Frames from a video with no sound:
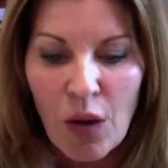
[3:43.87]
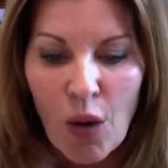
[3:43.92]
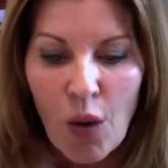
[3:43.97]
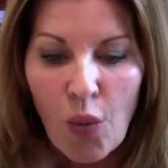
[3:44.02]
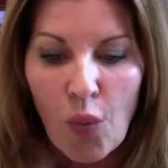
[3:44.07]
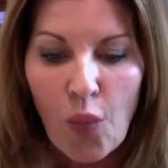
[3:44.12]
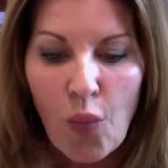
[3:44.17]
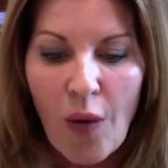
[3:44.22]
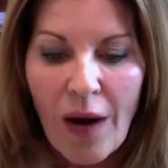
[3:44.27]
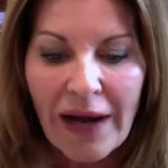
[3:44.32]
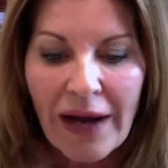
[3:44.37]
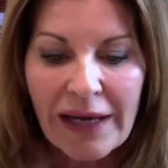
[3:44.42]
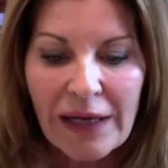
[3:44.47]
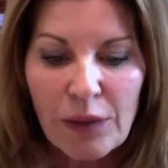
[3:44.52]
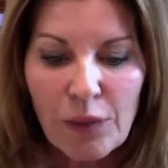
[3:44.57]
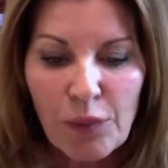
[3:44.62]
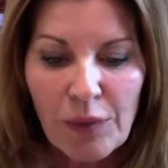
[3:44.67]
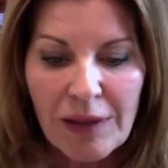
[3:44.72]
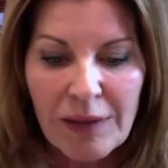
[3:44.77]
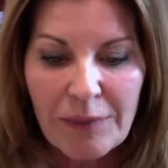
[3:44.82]

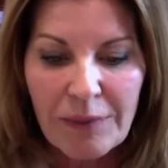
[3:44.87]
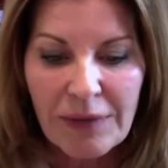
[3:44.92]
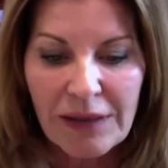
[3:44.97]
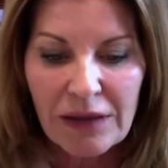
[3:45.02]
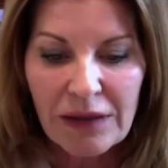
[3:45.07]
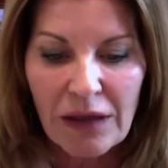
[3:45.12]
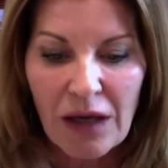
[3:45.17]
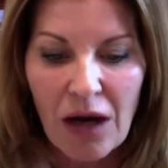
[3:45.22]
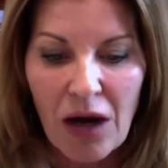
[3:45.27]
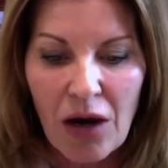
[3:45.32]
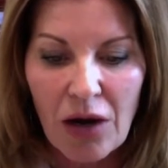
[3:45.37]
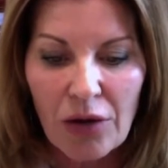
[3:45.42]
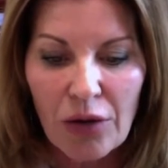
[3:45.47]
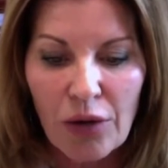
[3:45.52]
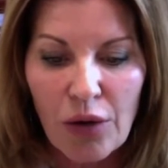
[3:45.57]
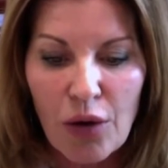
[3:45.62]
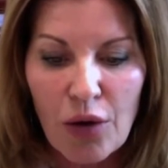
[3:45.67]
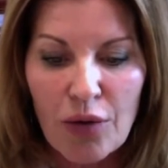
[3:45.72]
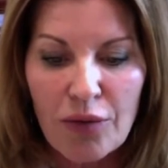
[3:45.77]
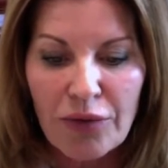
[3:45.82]
White women
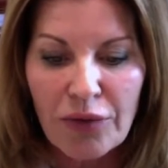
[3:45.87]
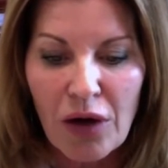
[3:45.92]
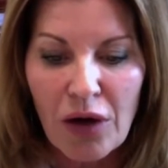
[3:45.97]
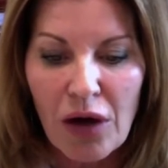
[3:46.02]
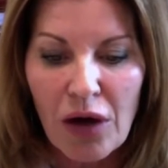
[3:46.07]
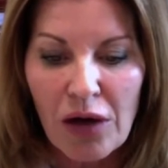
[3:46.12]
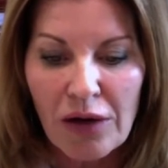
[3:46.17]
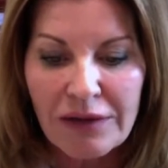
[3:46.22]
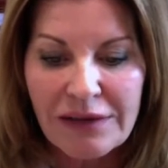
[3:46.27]
are overall